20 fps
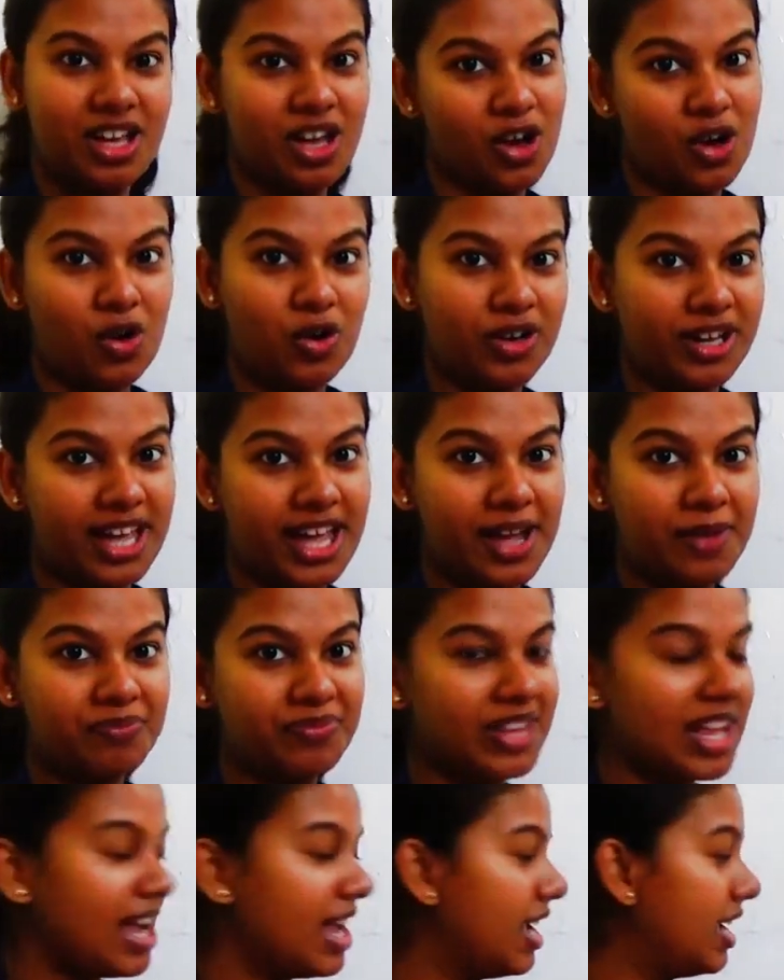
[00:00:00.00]
Okay.
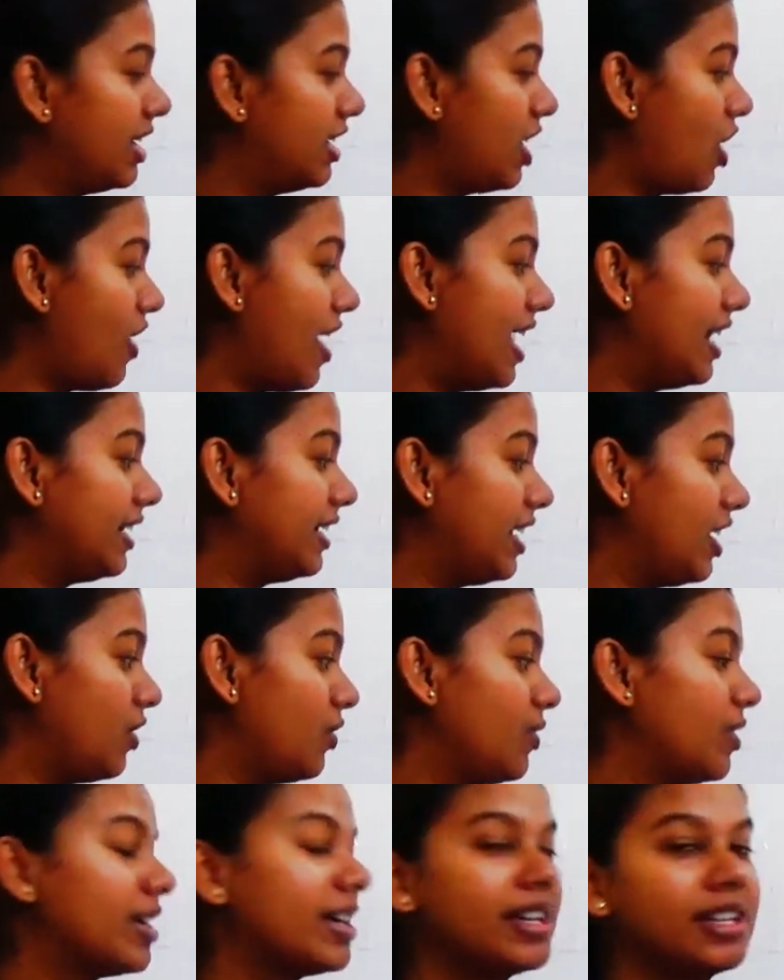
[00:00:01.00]
Now I will give
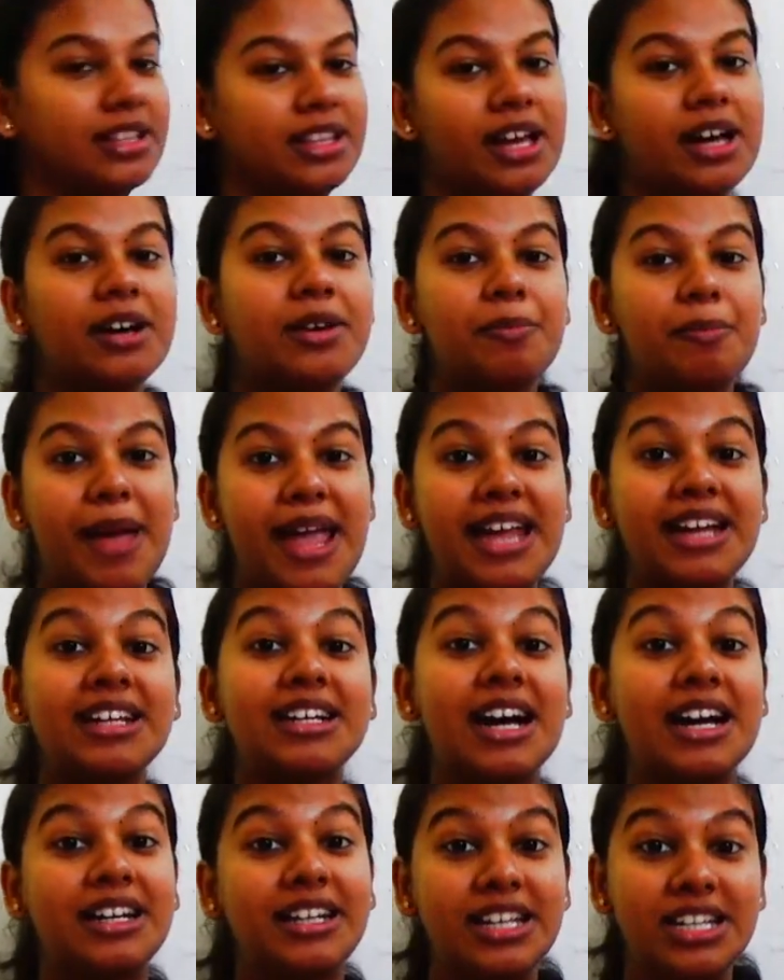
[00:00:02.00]
the main
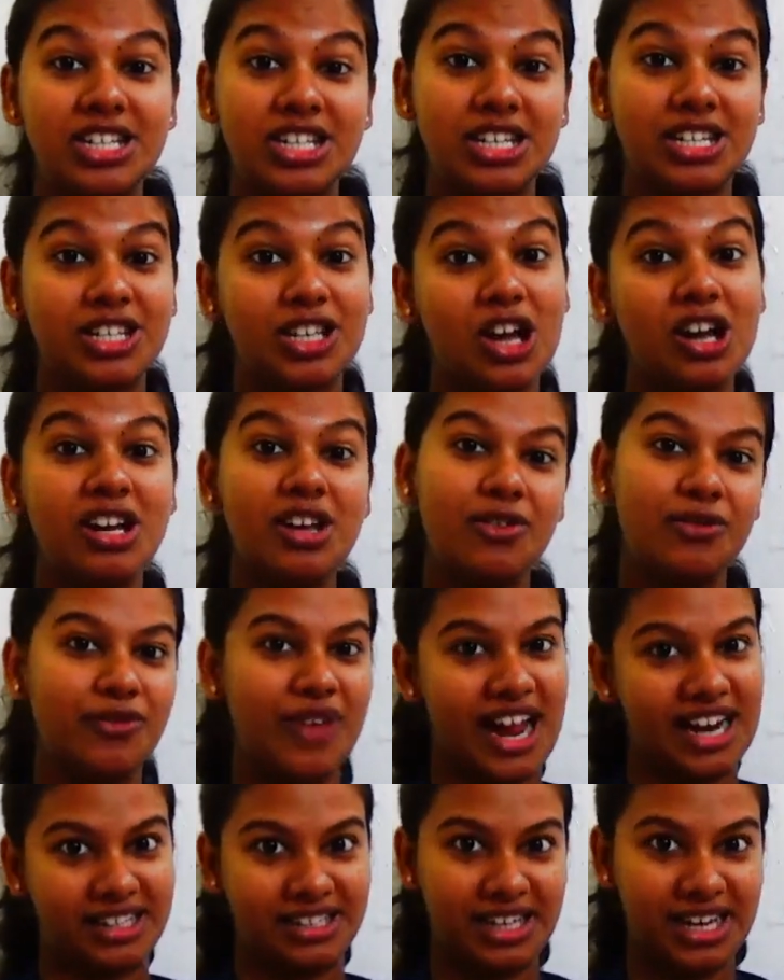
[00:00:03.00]
conditions on
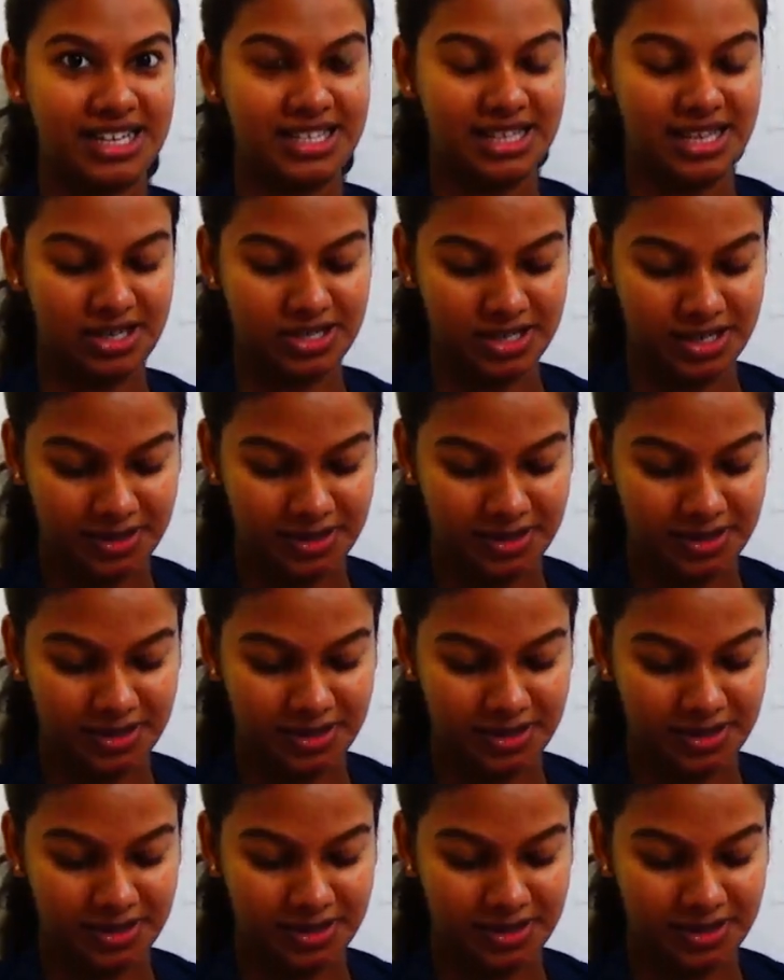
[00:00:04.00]
factorization.